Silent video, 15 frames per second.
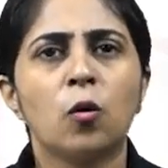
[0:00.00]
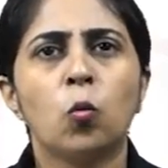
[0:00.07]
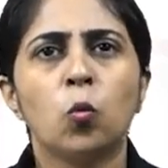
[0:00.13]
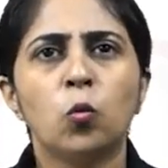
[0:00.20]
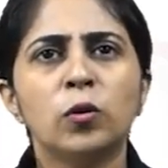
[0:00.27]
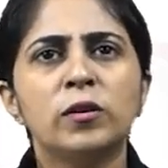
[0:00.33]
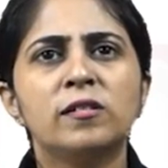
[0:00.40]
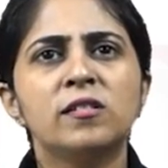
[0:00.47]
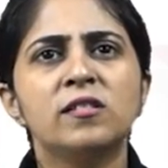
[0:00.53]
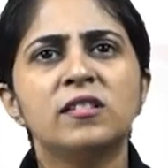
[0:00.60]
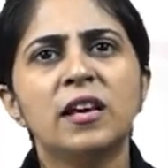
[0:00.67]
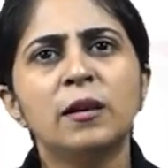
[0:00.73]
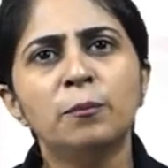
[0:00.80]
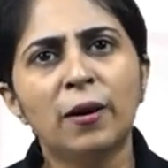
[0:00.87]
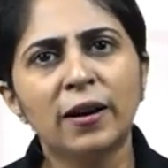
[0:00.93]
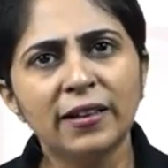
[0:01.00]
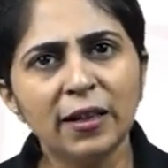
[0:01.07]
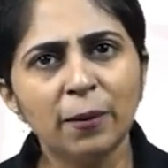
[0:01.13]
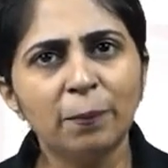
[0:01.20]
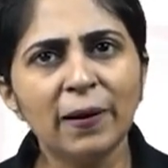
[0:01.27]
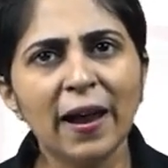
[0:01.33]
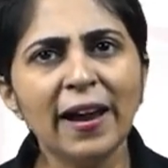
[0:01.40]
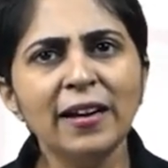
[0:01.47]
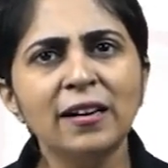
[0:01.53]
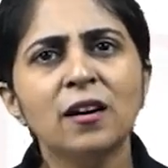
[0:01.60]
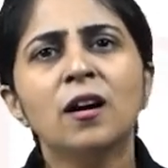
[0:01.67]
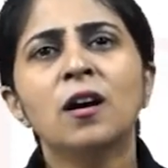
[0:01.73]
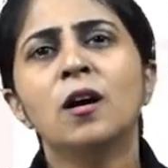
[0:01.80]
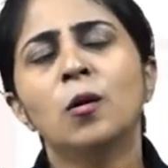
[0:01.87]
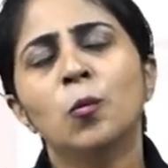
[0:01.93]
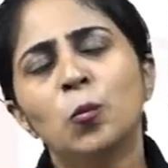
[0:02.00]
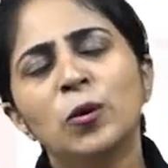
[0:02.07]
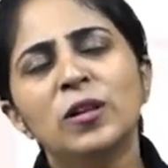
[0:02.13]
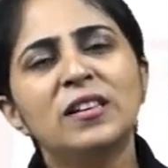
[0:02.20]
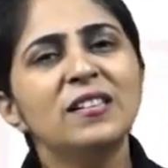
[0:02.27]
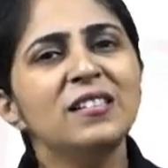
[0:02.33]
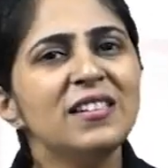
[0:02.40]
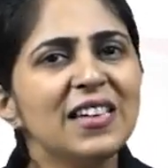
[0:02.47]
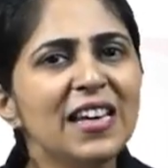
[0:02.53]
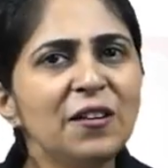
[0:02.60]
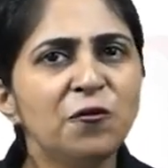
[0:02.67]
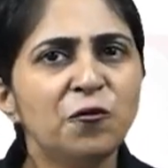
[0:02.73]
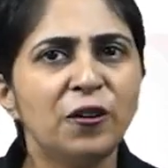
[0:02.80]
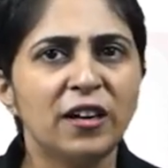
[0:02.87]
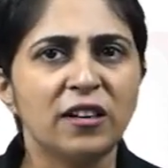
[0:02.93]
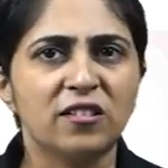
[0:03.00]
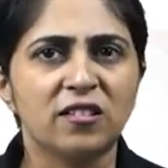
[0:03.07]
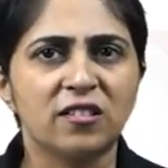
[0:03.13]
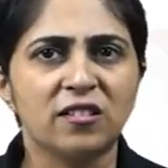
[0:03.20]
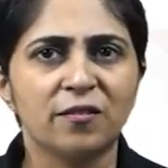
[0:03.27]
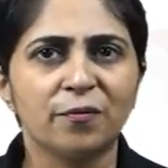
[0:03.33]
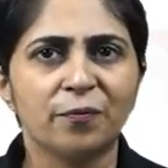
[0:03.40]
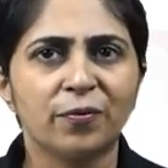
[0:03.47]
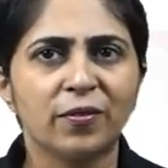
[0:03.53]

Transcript: which is then multiplied with the same weights,